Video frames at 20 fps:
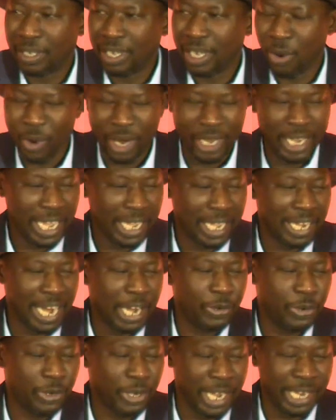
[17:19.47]
When they
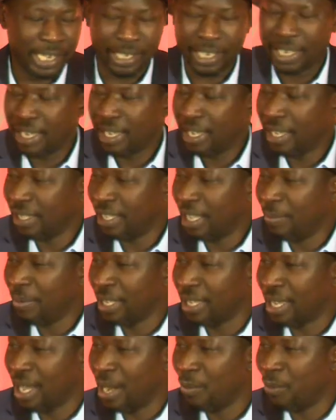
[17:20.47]
graduate, they
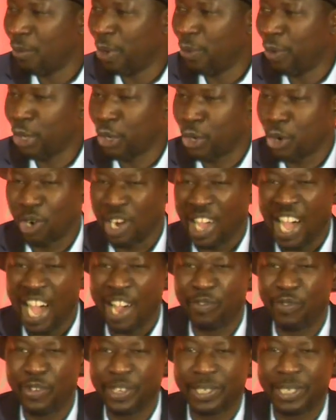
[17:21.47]
become what we call
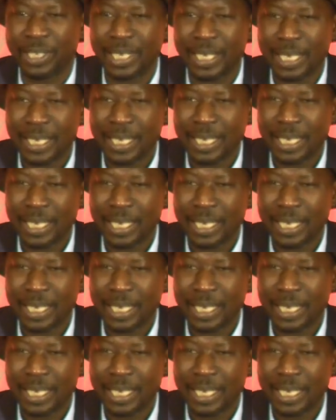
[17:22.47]
hafiz.